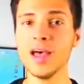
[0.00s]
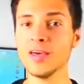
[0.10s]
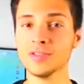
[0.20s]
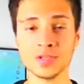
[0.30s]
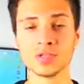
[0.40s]

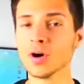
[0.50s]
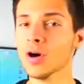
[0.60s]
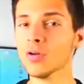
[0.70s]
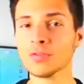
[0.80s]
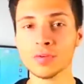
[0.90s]
And this is
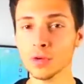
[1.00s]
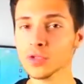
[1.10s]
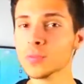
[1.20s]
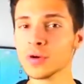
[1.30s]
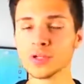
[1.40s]
all for the
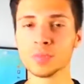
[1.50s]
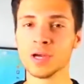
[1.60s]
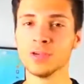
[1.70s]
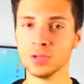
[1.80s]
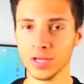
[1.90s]
most part
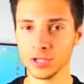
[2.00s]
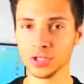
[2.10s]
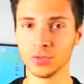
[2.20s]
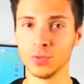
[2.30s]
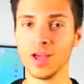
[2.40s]

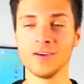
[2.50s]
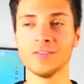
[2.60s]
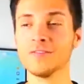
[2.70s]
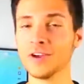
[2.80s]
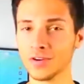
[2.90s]
speculation. We have
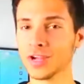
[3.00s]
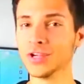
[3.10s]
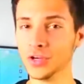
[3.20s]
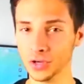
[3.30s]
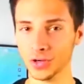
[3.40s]
a very
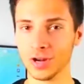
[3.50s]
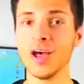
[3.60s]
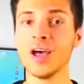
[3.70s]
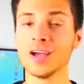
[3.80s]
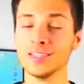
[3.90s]

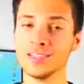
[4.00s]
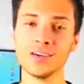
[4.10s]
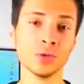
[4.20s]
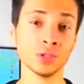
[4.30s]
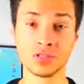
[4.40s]
good
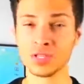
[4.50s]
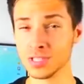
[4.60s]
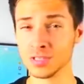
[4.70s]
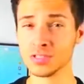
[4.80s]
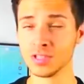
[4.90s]
idea of what the
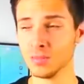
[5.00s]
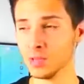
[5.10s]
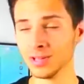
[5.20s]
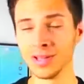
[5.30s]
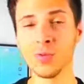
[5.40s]
6S is going to
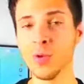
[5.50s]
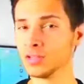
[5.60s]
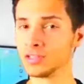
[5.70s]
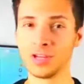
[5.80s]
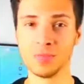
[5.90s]
be like,
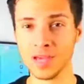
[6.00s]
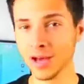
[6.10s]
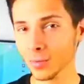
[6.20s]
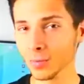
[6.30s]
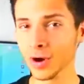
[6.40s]
when it's going to be
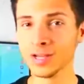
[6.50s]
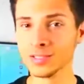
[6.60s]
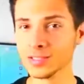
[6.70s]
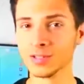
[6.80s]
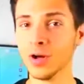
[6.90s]
out,
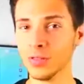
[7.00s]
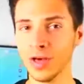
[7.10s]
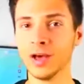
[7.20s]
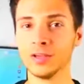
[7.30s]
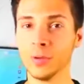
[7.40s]
prices and all
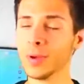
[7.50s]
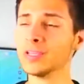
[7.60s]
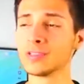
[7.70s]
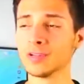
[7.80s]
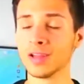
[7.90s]
that,
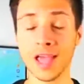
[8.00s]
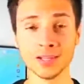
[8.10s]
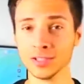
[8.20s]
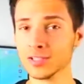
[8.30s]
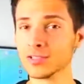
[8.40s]
based on
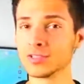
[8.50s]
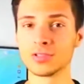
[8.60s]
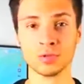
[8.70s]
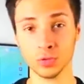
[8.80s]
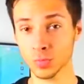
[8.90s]

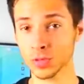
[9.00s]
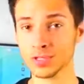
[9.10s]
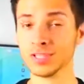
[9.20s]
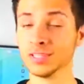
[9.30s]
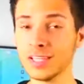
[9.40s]
analysts,
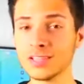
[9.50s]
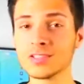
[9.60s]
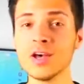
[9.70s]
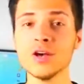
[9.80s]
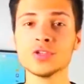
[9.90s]
rumors and
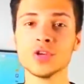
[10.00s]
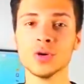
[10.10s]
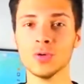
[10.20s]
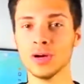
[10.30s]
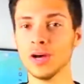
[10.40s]
leaks.
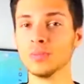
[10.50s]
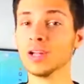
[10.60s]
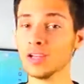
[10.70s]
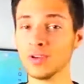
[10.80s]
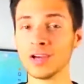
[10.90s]
So I'm
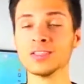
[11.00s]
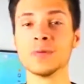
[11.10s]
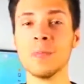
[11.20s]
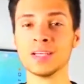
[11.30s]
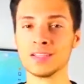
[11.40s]
going to give you guys
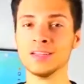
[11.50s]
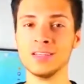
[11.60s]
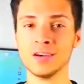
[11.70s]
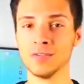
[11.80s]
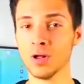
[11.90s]
the best
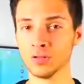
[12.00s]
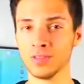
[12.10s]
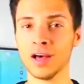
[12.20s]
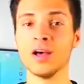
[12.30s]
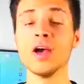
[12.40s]
idea of all of
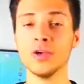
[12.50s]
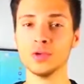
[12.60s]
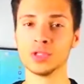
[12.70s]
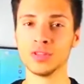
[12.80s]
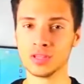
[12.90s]
that
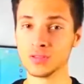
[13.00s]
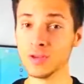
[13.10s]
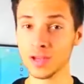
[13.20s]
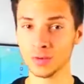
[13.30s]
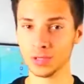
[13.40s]
using this
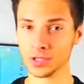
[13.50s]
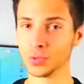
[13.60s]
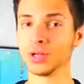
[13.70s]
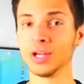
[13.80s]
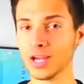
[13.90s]
video. But
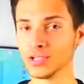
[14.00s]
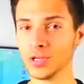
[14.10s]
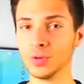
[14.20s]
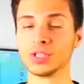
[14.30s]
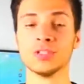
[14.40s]
just want to let you guys
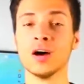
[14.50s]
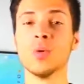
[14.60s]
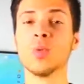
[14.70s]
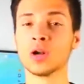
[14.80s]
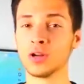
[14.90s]
know it's
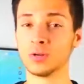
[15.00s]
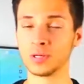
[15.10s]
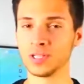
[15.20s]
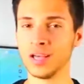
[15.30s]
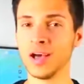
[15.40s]
not
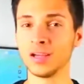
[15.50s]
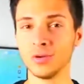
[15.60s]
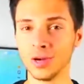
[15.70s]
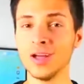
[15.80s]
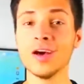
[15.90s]
100%
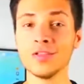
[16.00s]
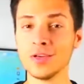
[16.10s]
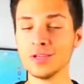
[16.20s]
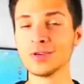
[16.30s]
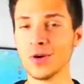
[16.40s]
accurate.
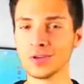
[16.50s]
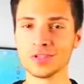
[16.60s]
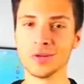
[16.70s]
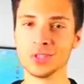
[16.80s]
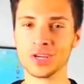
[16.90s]
Things are
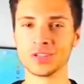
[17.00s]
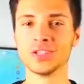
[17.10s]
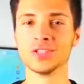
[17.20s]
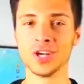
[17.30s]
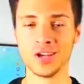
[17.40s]
subject
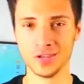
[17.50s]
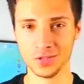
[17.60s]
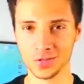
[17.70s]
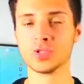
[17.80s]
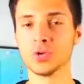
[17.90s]
to
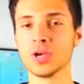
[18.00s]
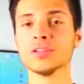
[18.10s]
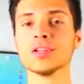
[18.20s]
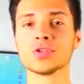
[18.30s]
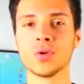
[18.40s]
change. So okay,
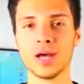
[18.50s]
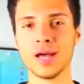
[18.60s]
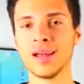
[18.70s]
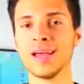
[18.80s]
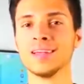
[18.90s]
let's go
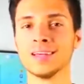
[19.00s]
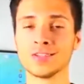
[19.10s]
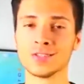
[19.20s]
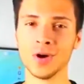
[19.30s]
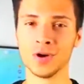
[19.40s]
ahead and
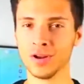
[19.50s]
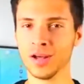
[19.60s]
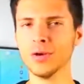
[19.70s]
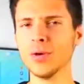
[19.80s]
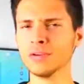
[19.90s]
get started.
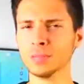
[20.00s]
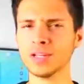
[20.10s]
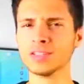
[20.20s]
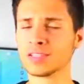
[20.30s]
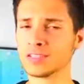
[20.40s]
I know
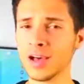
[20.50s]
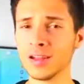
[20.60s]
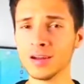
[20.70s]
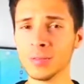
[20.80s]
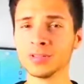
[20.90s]
everybody's
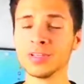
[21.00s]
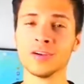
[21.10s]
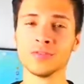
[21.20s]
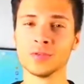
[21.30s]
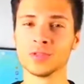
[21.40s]
excited about the
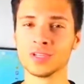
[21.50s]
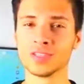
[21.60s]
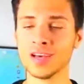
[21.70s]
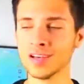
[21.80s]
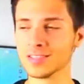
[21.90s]
iPhone
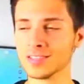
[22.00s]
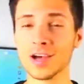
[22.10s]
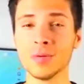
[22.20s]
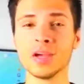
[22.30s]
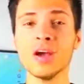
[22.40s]
6s. It's
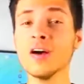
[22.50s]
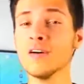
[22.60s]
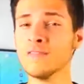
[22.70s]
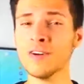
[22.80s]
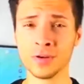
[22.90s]
coming
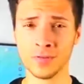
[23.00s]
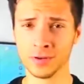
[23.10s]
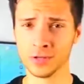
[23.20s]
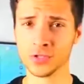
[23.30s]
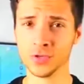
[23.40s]
very,
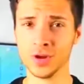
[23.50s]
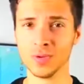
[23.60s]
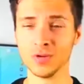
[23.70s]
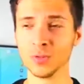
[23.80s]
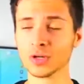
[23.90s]
very soon. I
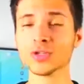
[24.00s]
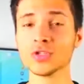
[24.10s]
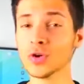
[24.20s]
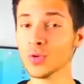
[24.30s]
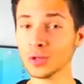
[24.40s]
mean, we're
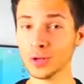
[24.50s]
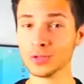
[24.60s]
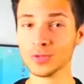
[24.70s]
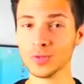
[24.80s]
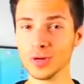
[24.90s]
so
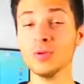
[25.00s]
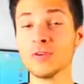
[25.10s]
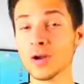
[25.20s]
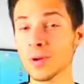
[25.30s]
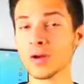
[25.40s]
close to it.
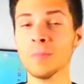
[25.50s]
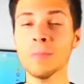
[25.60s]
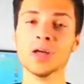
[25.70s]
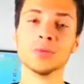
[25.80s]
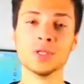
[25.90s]
We've got about a
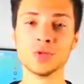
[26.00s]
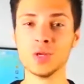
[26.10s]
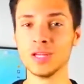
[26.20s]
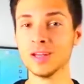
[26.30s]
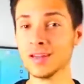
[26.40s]
month
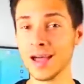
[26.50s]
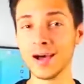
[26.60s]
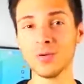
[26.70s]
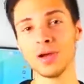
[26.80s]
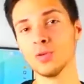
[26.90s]
between
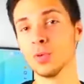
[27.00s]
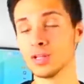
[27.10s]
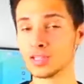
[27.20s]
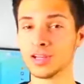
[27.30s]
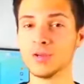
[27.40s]
now and when it's